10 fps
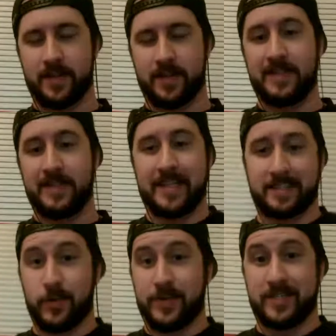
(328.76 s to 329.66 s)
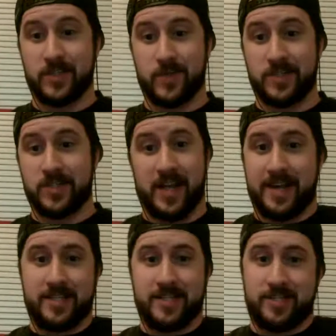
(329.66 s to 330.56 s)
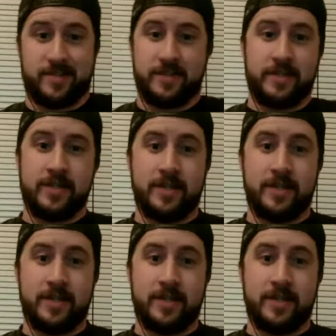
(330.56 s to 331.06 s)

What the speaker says: That's the reason they switched. Like, it's just